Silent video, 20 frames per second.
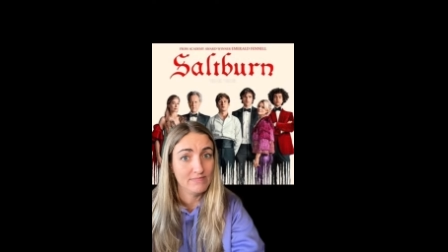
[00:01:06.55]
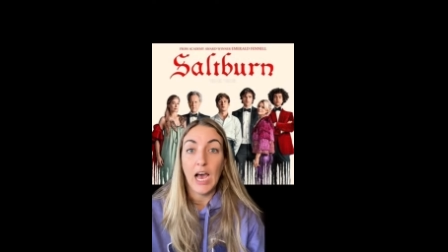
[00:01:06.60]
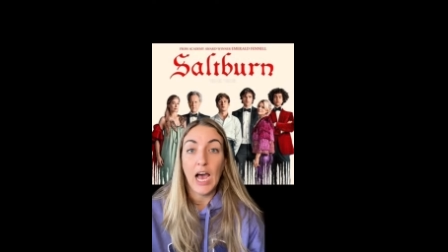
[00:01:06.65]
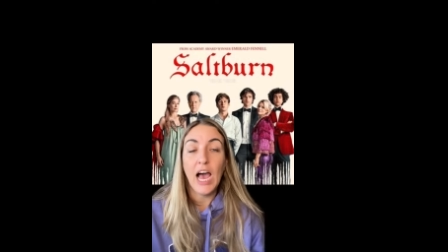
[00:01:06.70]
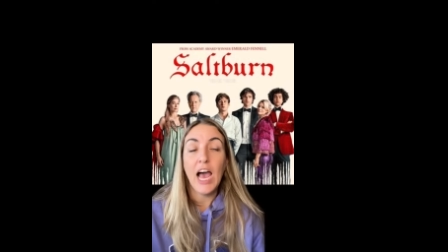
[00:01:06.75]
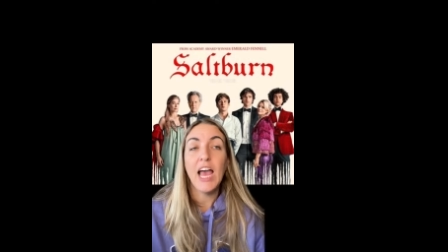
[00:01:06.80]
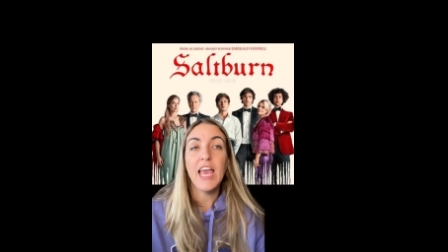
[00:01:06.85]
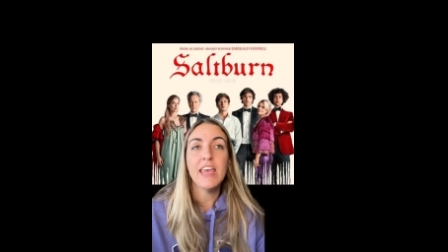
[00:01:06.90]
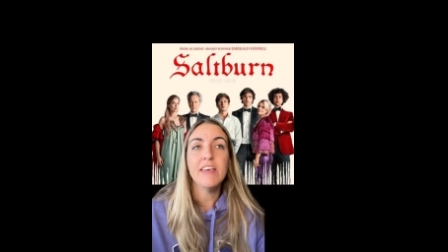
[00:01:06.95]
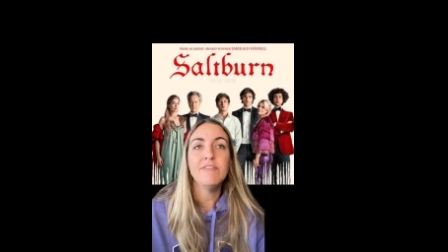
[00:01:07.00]

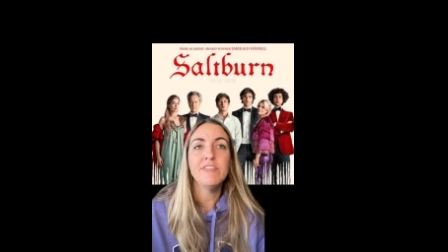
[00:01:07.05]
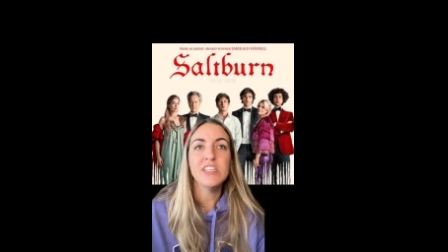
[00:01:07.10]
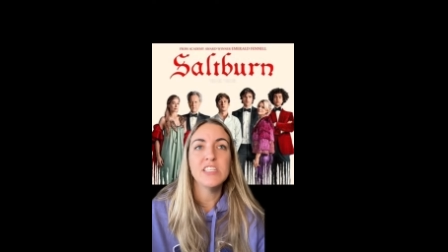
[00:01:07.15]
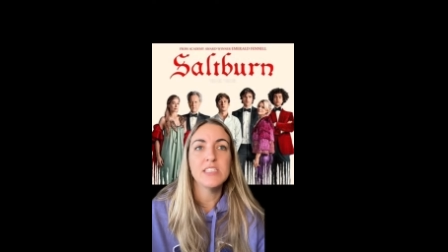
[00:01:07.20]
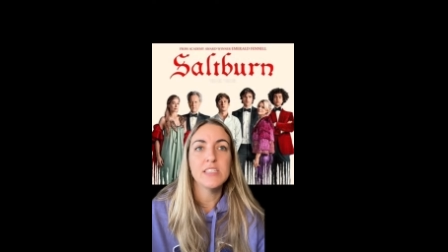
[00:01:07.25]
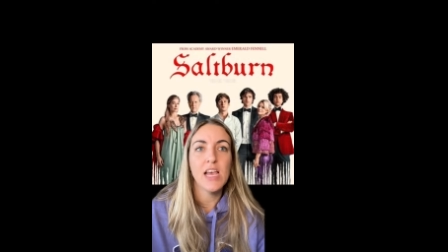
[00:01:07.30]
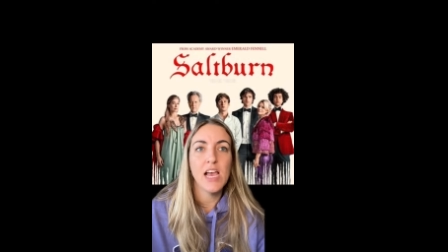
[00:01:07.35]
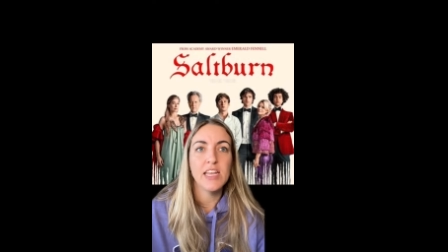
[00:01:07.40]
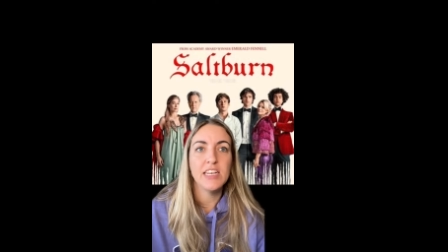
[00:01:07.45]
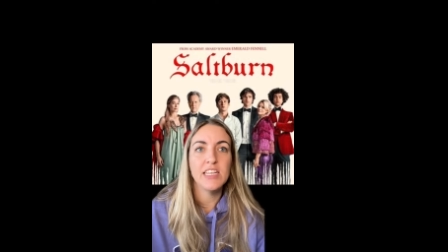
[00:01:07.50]
I have
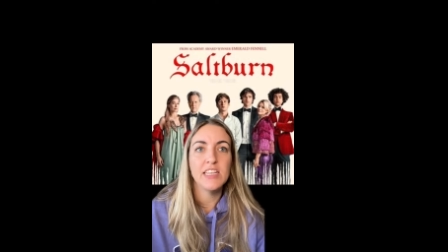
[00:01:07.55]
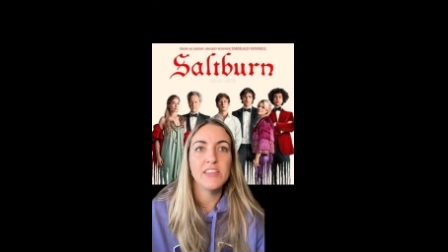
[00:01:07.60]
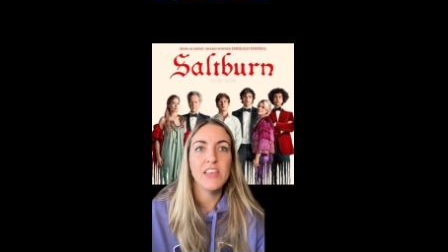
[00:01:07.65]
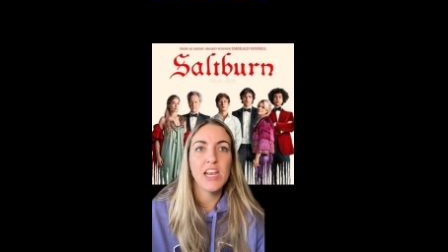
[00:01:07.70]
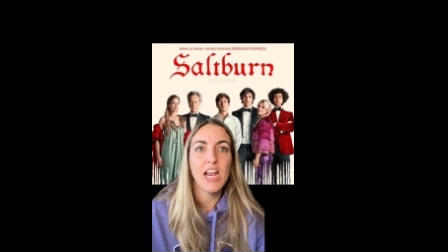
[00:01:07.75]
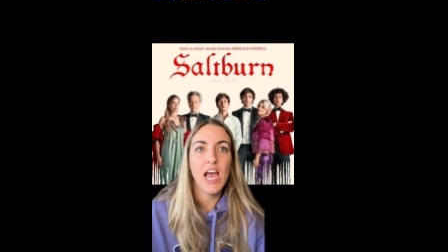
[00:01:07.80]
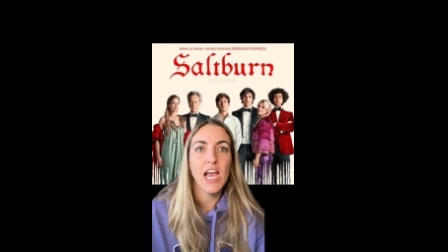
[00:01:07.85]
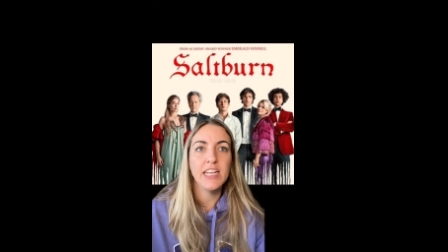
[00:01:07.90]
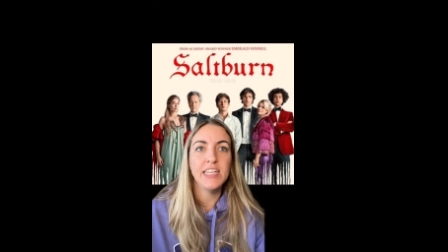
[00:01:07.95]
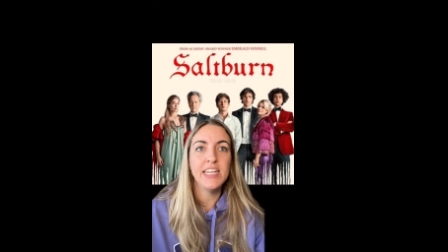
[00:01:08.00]
decided
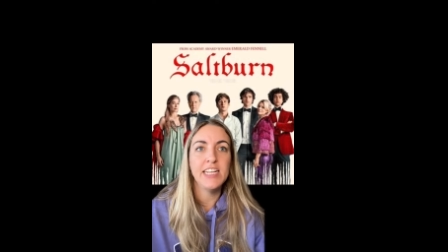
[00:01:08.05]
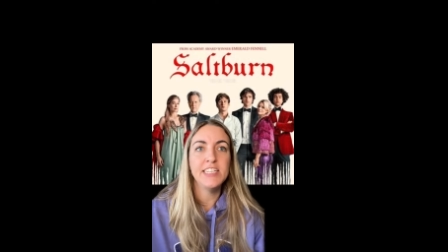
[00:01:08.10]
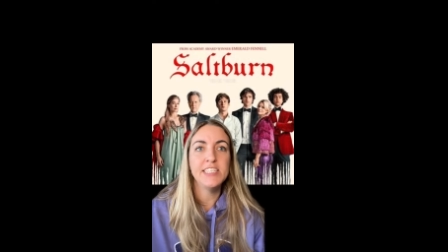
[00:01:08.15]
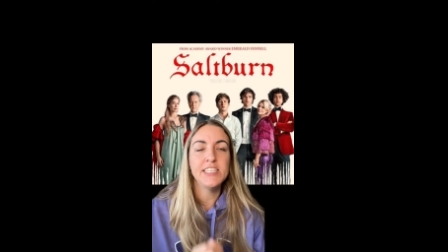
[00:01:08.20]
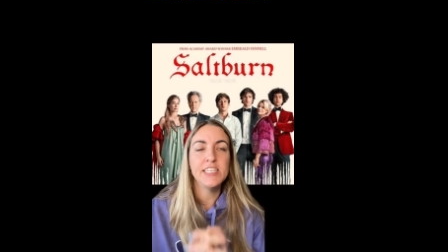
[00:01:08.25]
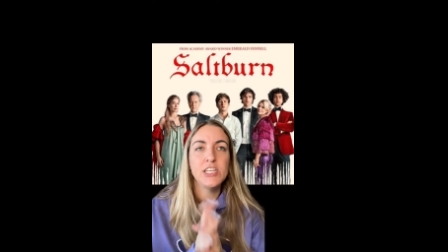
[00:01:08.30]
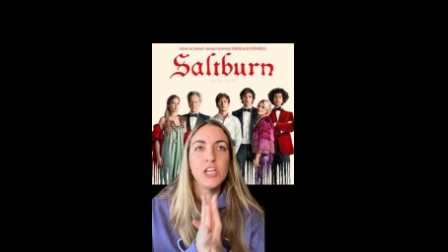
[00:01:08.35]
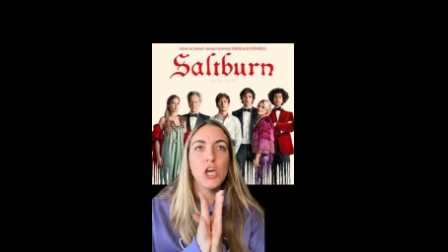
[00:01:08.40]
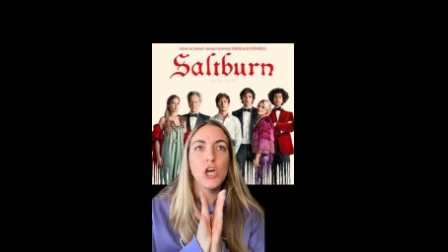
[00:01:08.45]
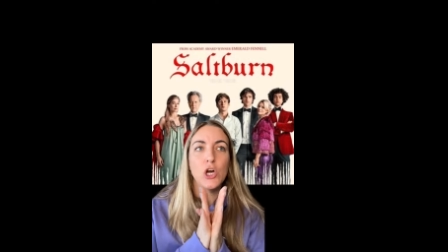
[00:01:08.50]
that I need to
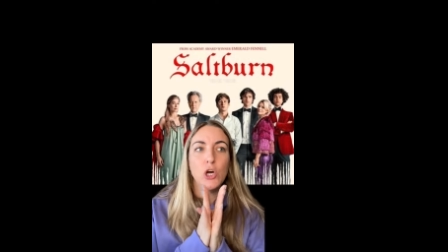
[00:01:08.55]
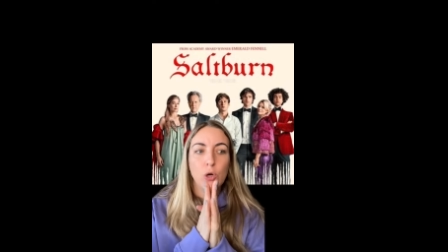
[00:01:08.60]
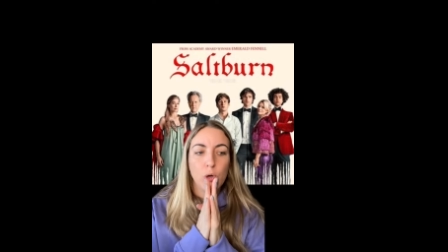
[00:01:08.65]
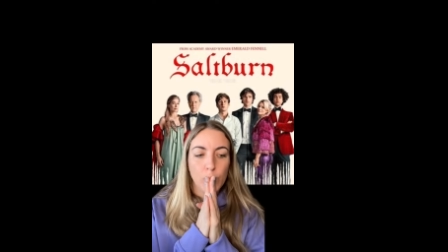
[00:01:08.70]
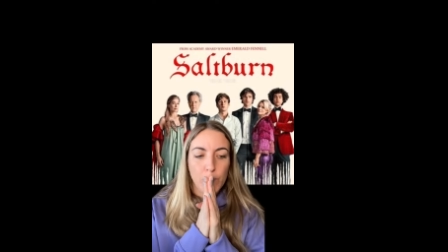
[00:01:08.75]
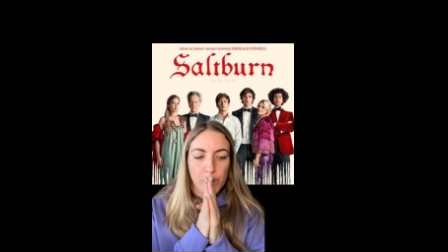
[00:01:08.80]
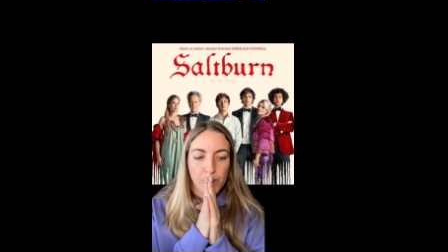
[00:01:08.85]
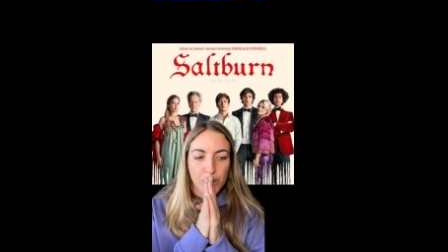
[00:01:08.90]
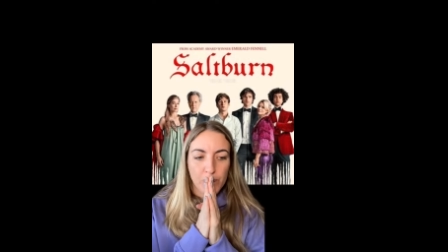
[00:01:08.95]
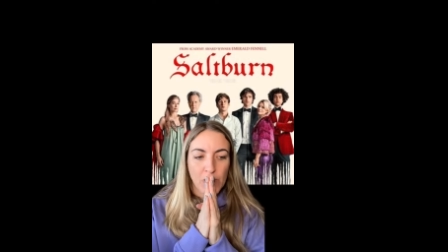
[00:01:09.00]
know